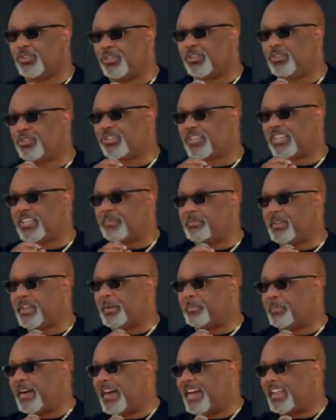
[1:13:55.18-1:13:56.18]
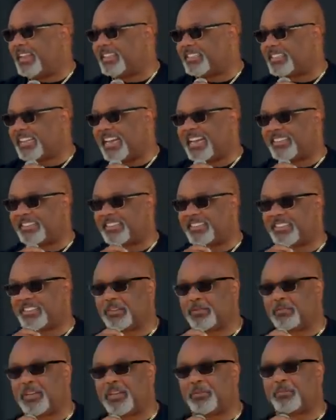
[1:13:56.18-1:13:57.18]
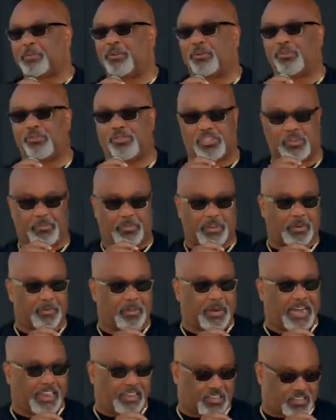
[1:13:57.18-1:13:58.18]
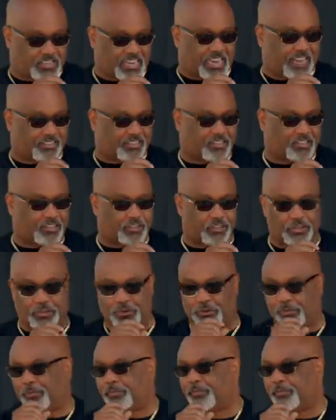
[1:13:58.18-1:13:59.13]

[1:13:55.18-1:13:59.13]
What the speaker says: You should be apologizing to people who should be apologizing to you.